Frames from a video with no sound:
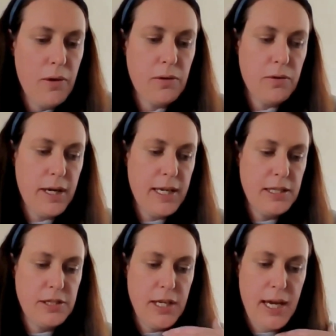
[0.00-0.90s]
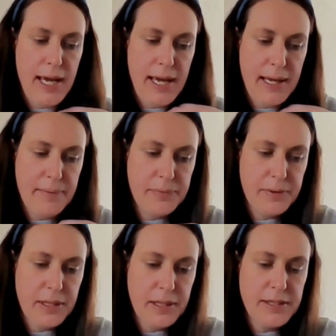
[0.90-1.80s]
Great.
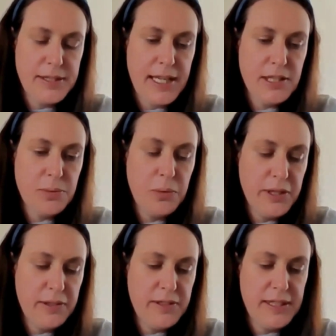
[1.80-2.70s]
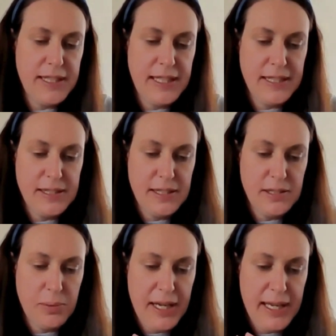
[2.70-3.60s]
Because that's one of the things
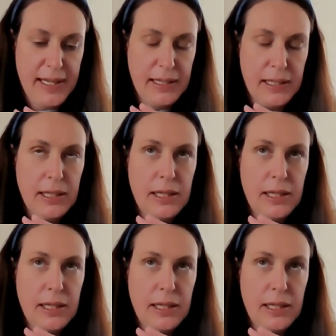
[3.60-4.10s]
as well